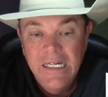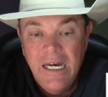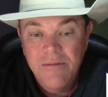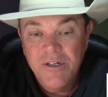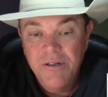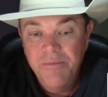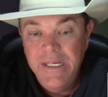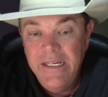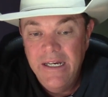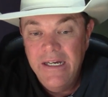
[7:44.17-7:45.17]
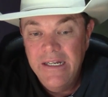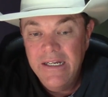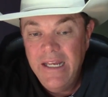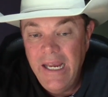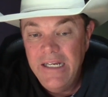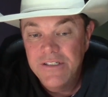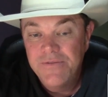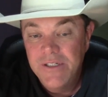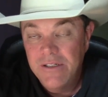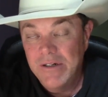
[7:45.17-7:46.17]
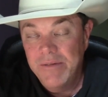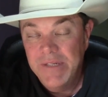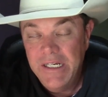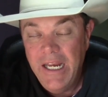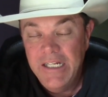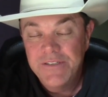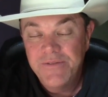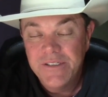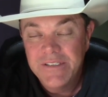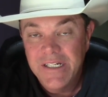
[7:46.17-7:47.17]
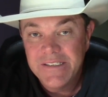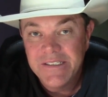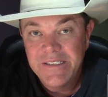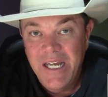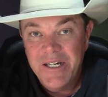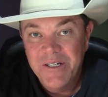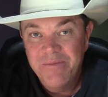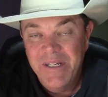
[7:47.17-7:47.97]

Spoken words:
I'm going to be in Gainesville, Texas on